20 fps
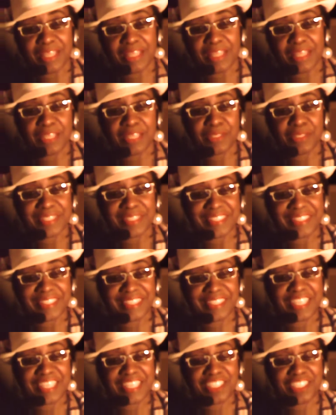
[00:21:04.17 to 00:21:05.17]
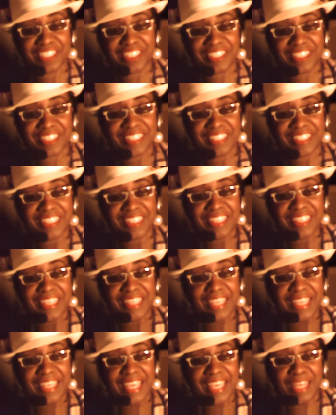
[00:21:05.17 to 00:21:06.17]
that little sensation,
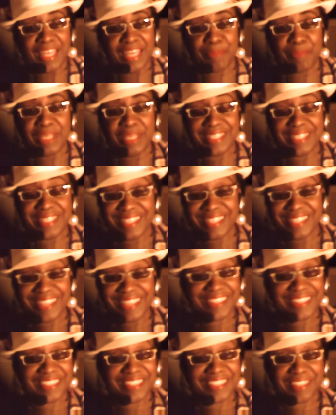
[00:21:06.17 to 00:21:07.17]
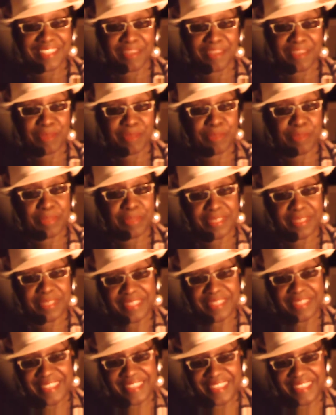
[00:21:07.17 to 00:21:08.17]
and it means nothing to them to pull
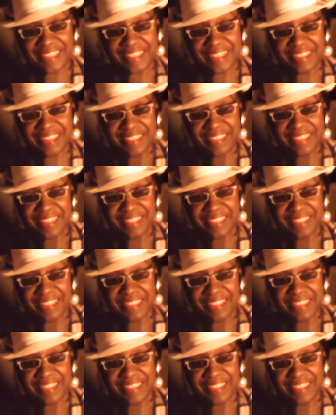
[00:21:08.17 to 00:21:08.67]
it again.